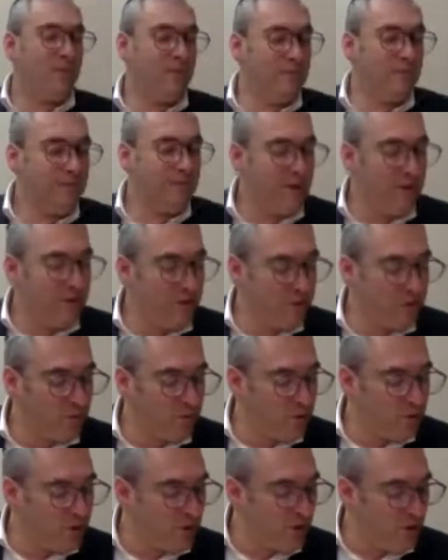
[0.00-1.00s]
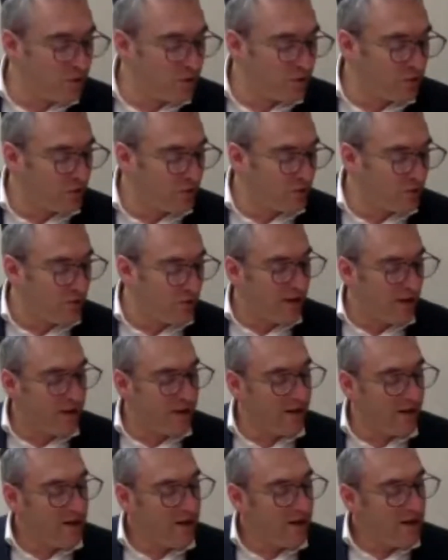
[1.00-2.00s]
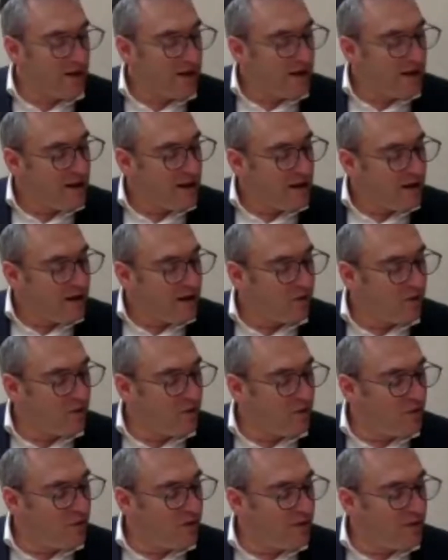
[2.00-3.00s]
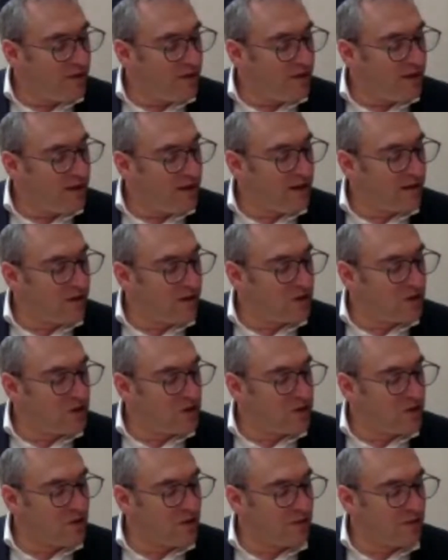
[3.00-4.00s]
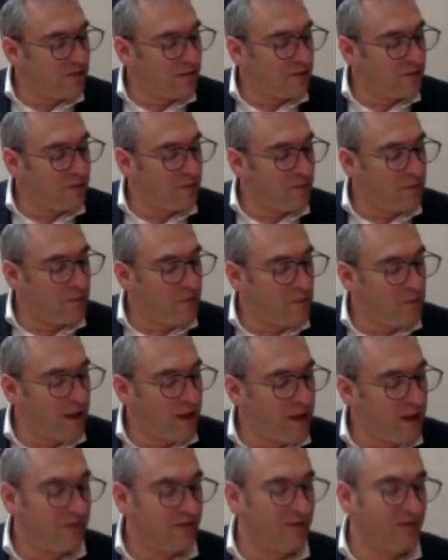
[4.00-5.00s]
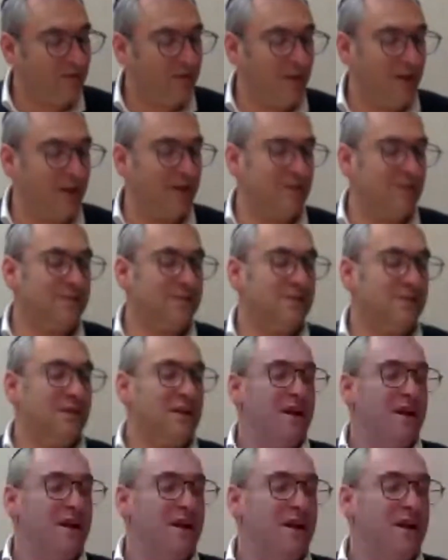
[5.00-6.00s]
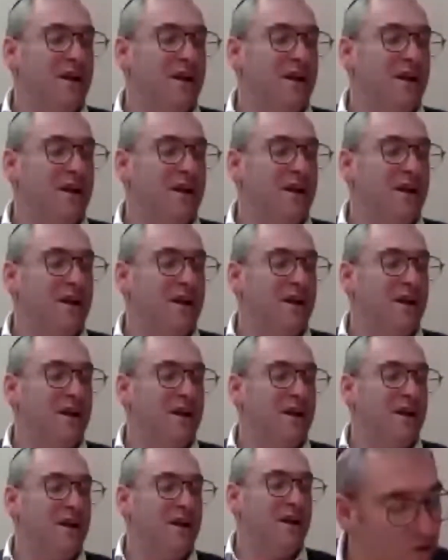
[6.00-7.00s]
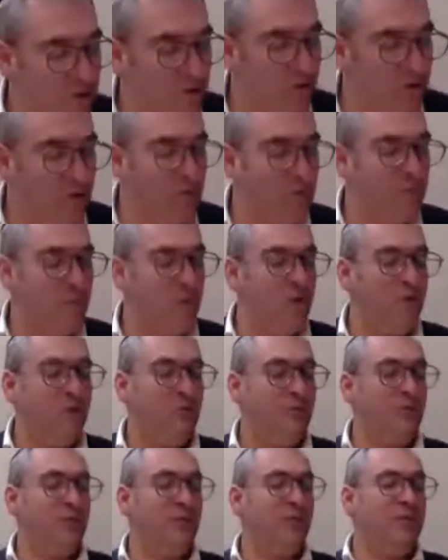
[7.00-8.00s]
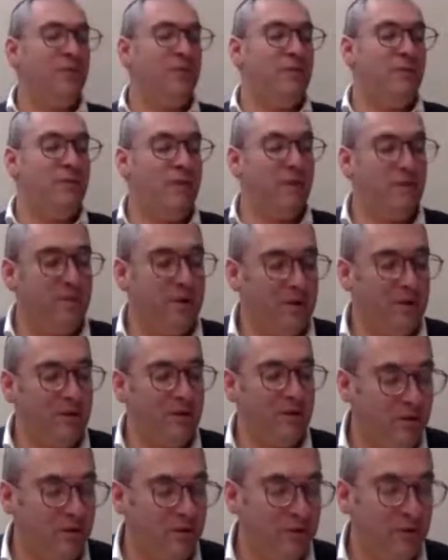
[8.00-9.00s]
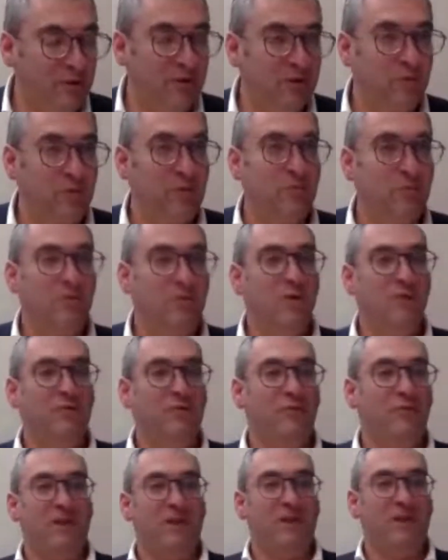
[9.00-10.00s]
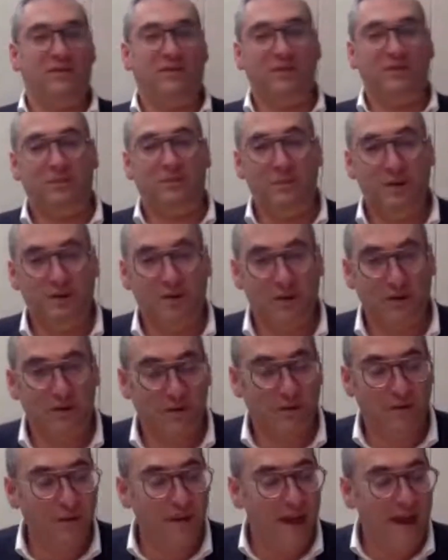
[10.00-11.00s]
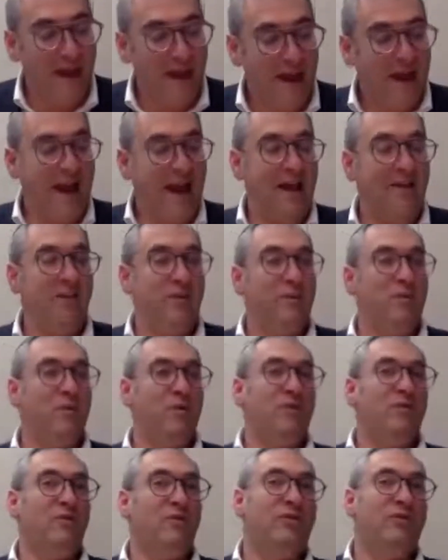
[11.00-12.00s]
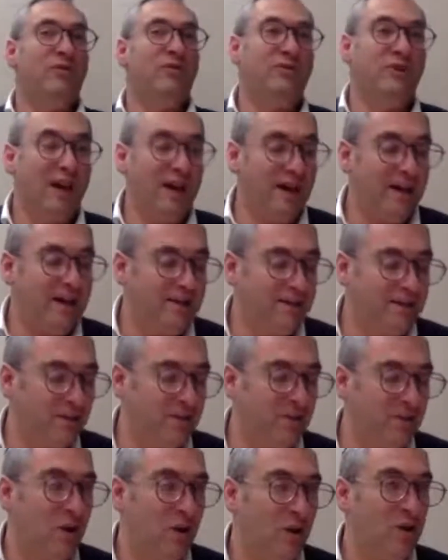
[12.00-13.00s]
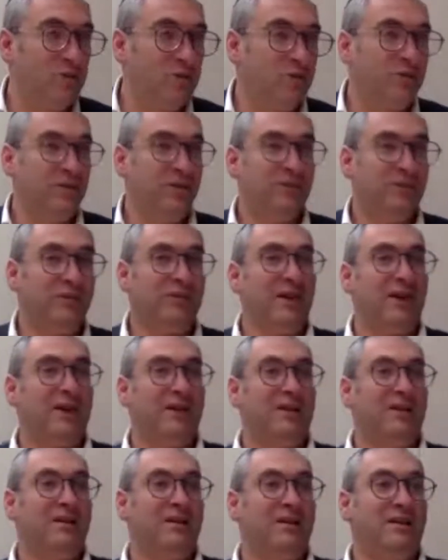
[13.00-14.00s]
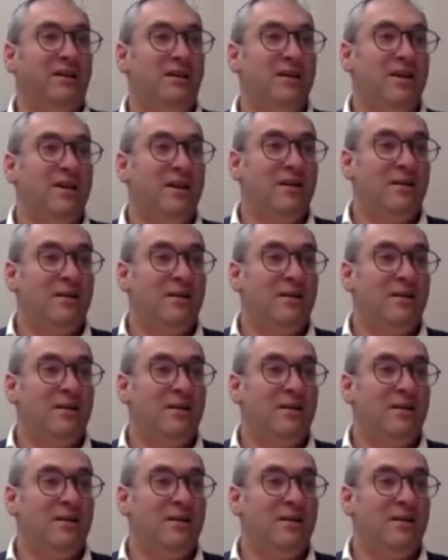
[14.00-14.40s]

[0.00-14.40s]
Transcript: Now, this word ososai, so in the English, he translates my miraculous signs. Really, the word for miracles is the word mofes, is a miracle. And the word for signs is os, a sign.